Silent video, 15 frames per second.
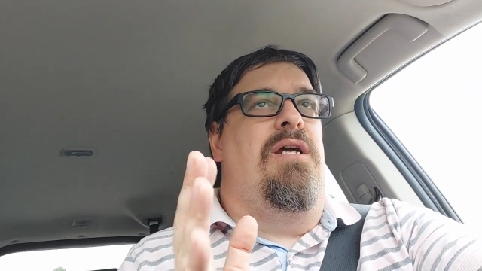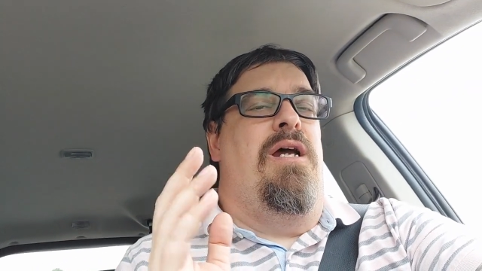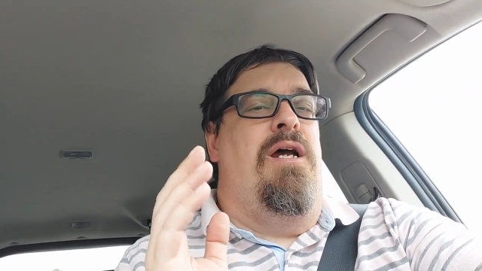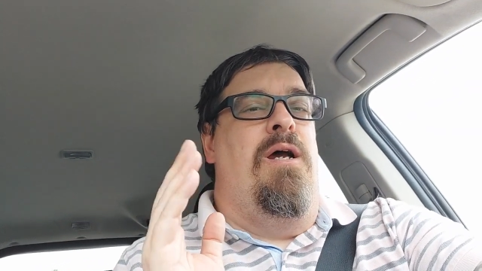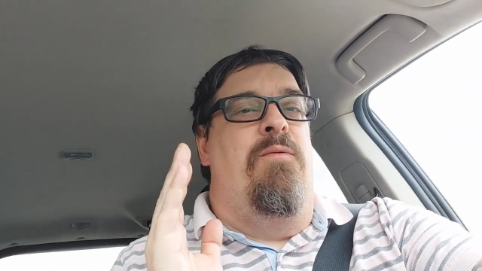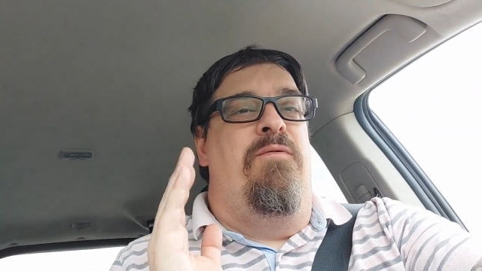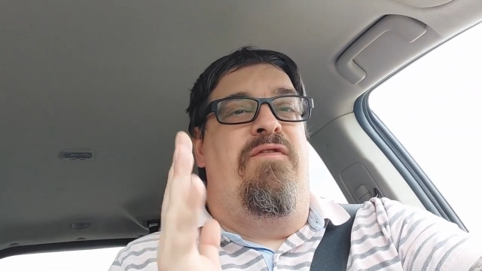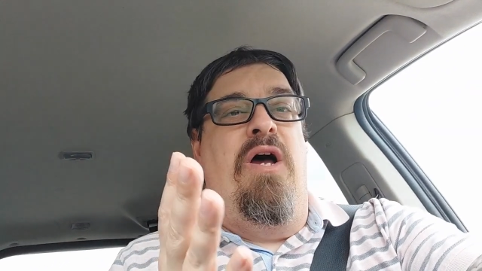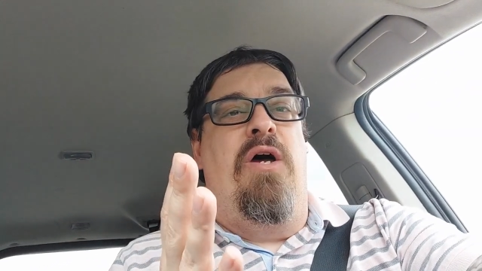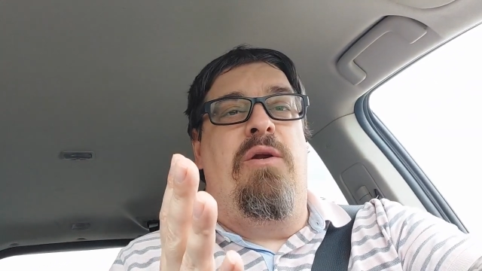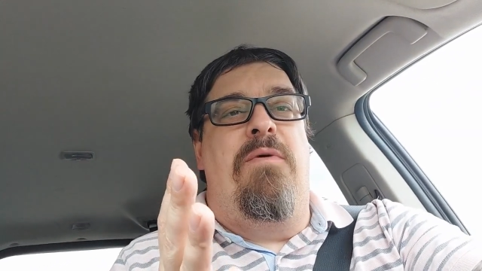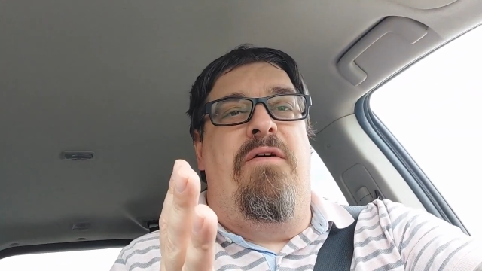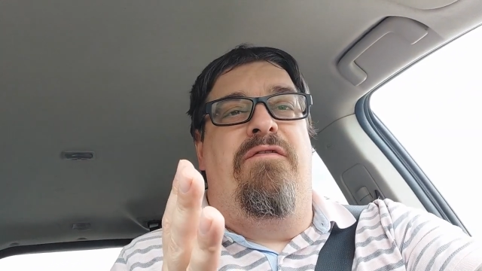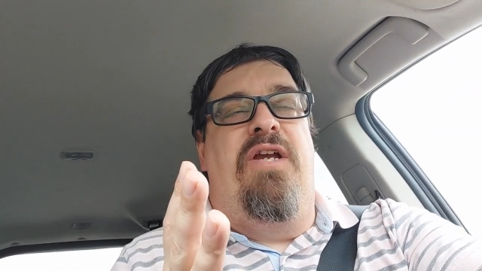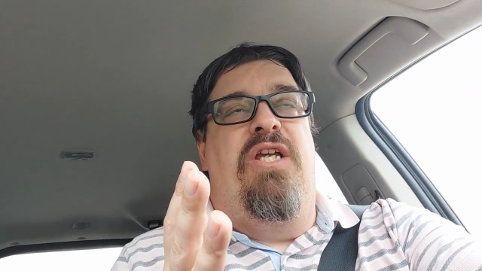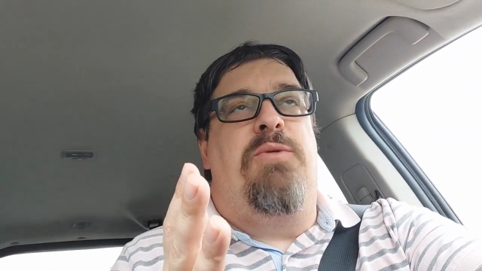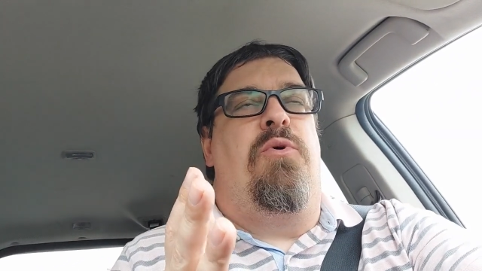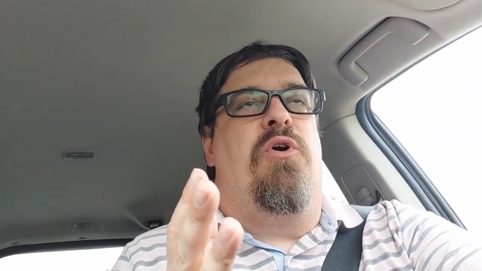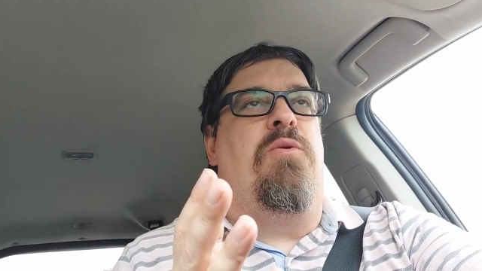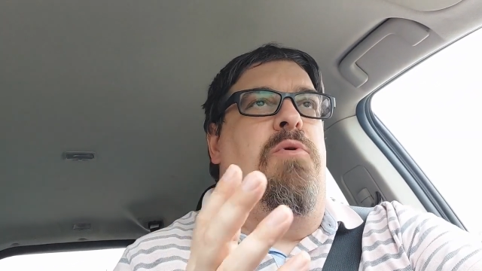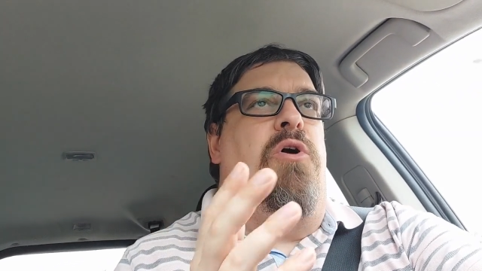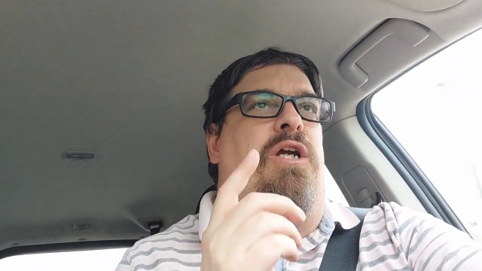Found them on
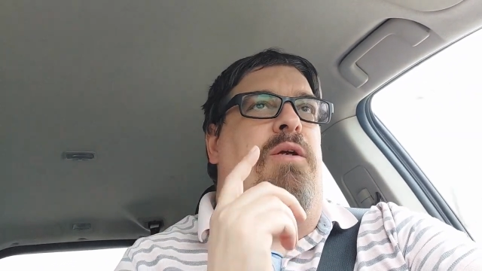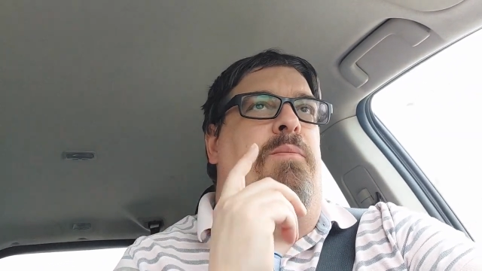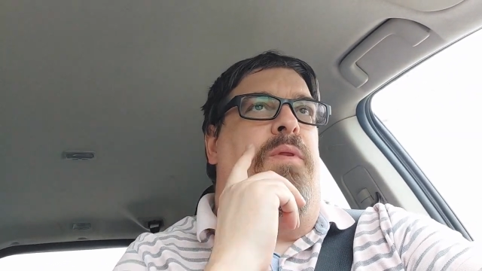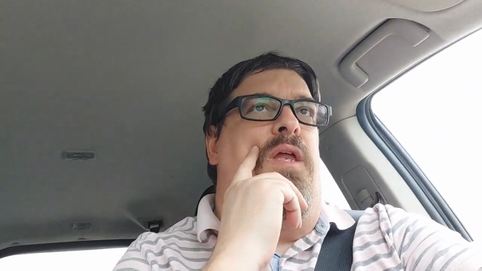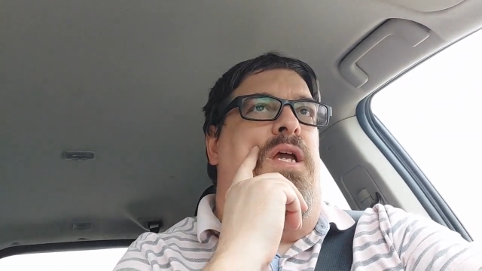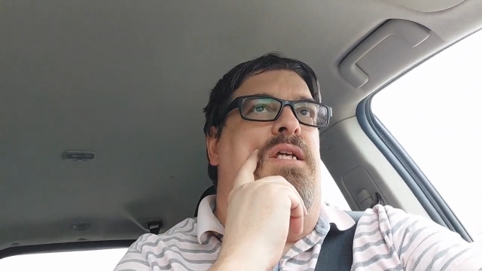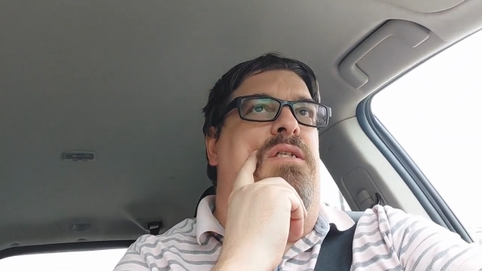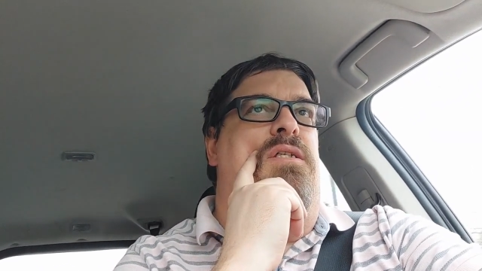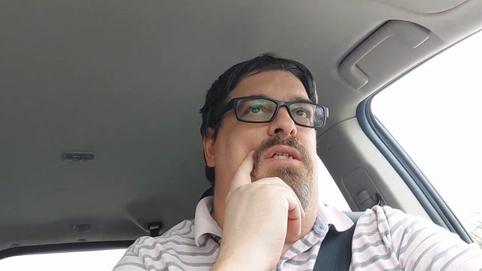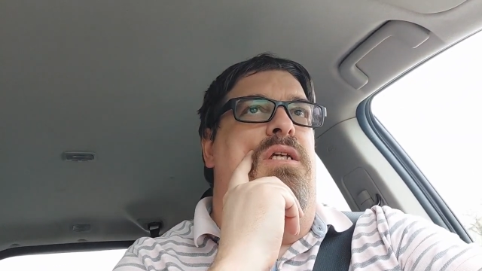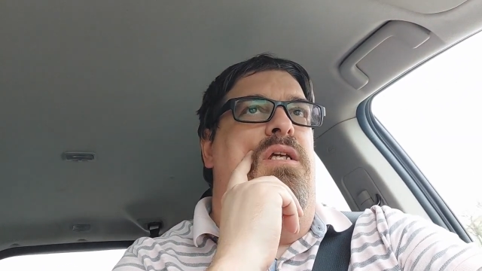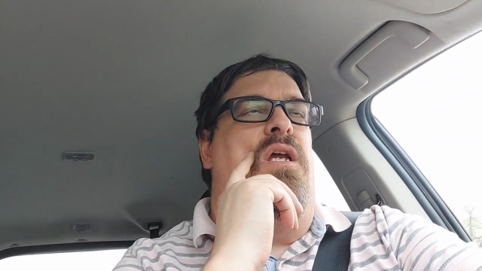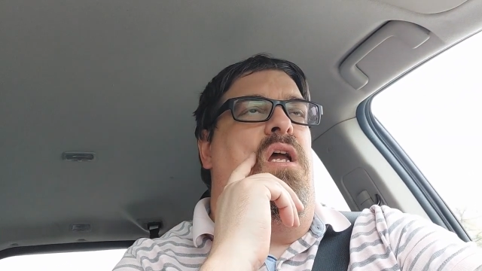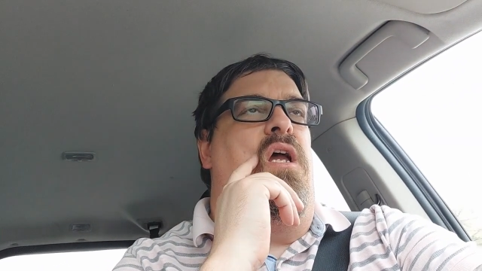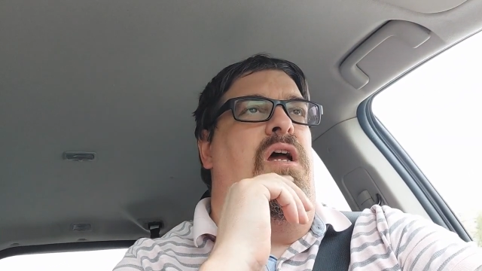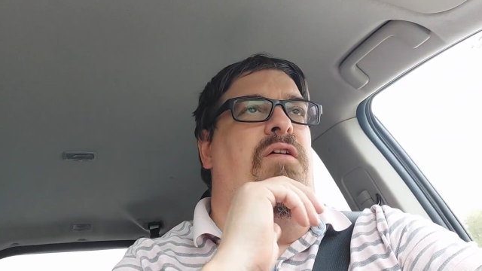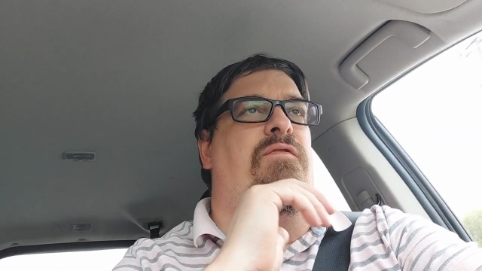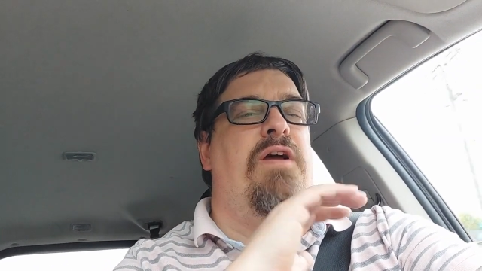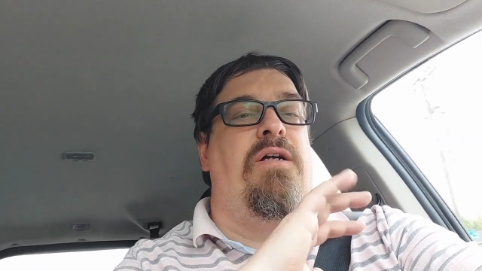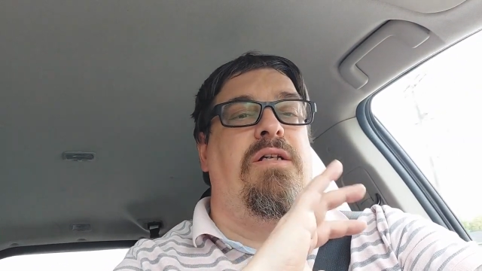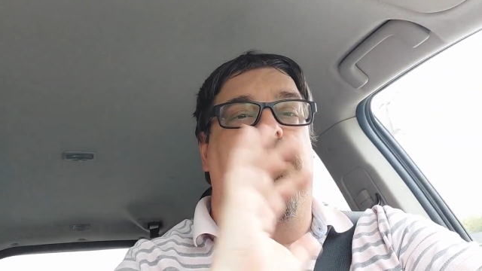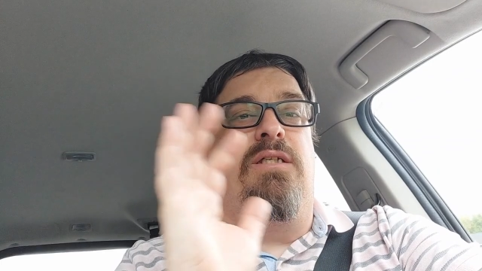Facebook Marketplace.
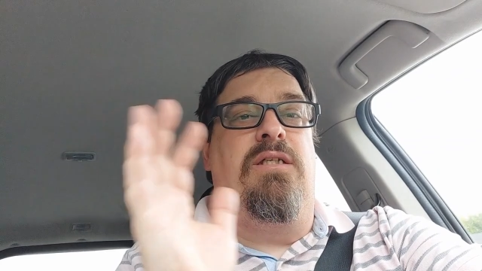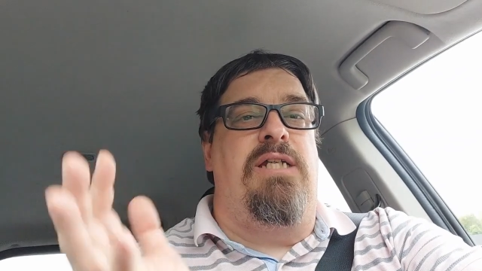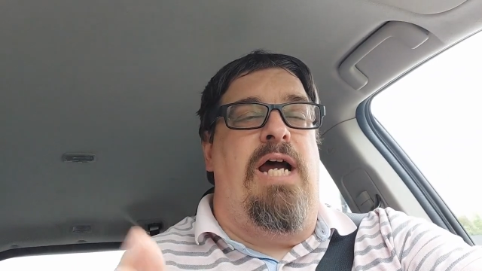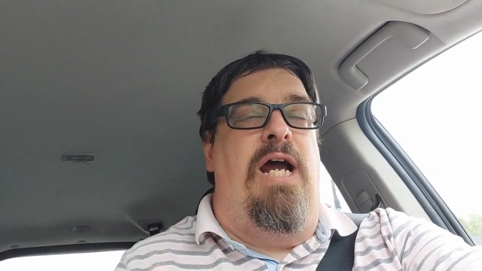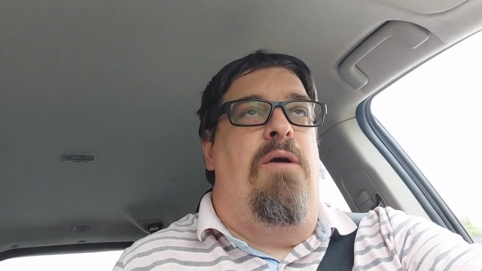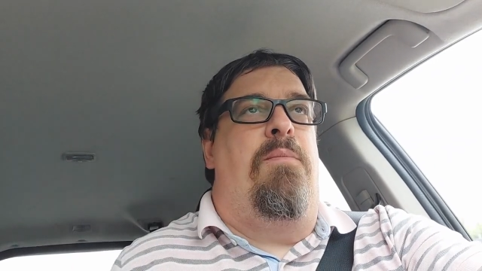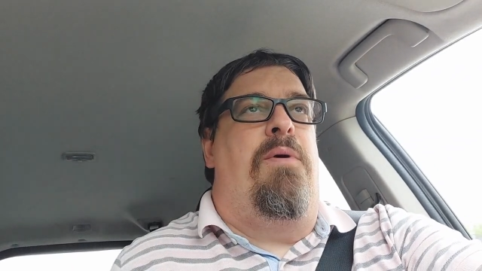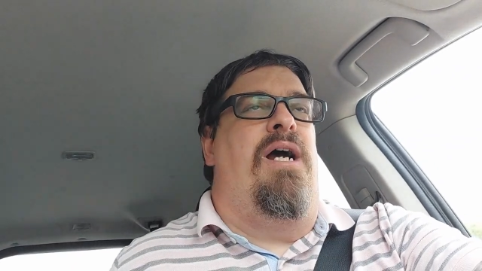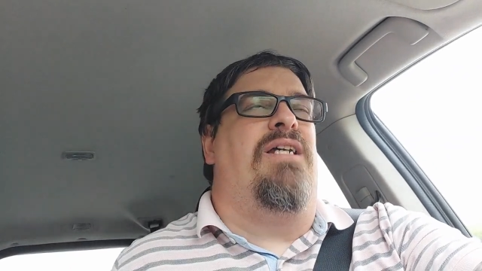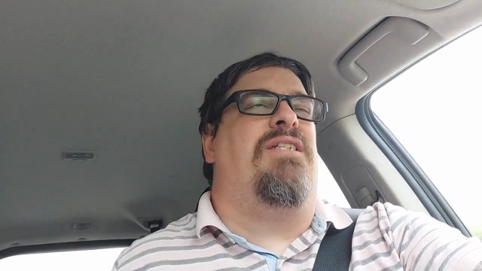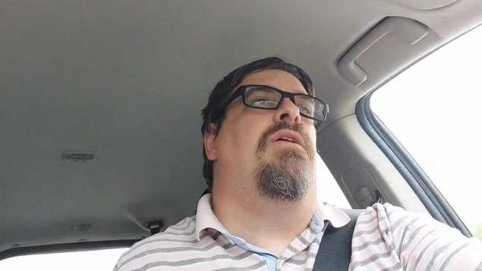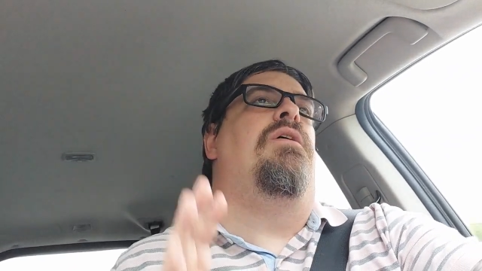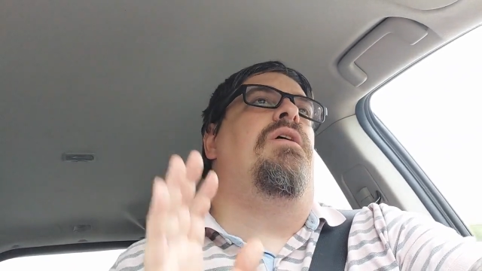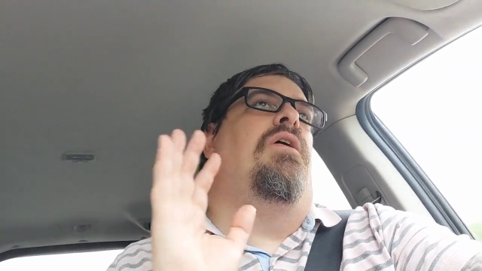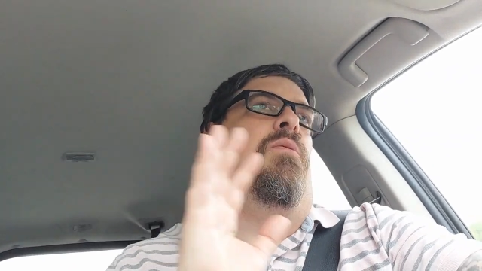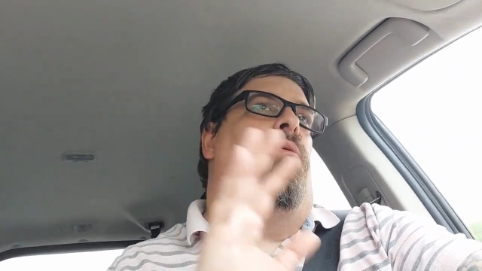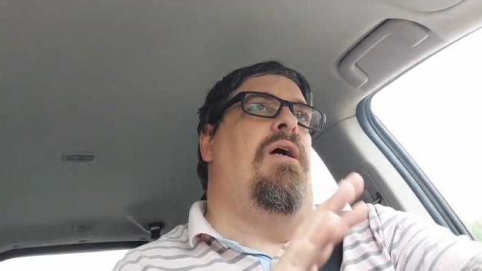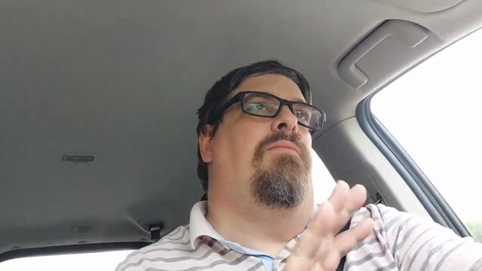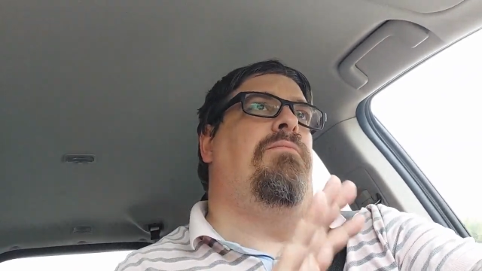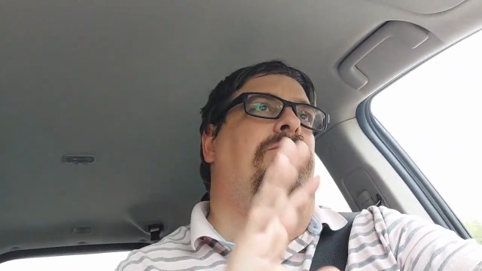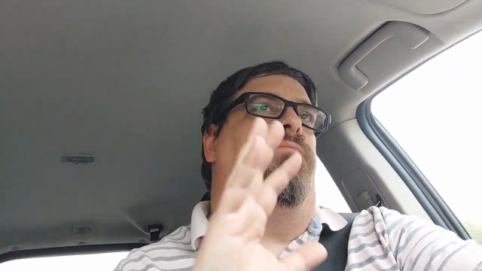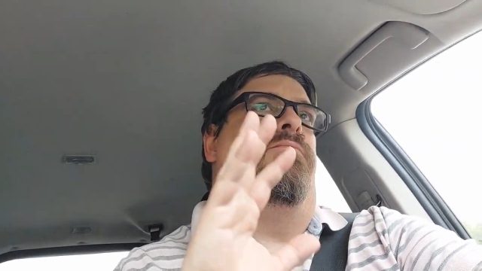Found this entire box. Well,